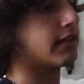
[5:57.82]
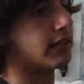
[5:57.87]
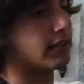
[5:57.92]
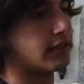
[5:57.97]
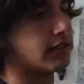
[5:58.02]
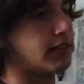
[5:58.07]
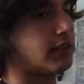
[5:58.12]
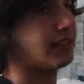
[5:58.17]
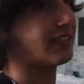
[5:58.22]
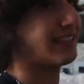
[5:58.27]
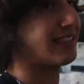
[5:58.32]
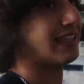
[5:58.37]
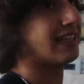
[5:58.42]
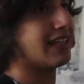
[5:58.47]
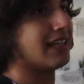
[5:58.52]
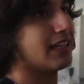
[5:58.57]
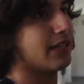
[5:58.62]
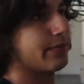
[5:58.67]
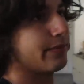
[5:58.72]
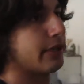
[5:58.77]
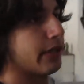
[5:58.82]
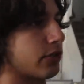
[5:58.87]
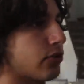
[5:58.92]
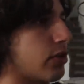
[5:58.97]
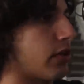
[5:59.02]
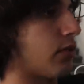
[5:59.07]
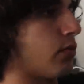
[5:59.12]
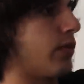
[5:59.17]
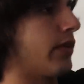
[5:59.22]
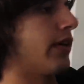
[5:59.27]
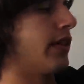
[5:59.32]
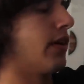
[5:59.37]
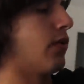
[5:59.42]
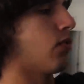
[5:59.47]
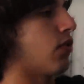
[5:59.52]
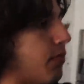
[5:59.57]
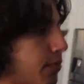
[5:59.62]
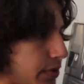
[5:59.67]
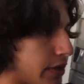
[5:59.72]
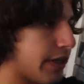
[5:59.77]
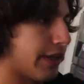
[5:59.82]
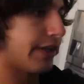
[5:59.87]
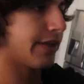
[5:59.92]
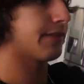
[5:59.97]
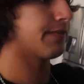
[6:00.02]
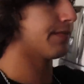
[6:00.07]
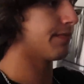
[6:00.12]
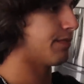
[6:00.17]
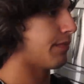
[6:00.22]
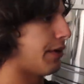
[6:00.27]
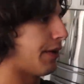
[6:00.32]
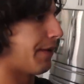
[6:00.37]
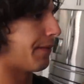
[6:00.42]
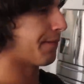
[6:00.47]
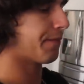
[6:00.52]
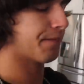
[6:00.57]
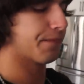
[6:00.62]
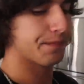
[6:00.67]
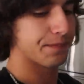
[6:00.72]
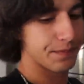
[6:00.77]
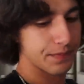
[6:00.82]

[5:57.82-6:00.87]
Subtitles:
cause I'm not trying to wear that while playing, but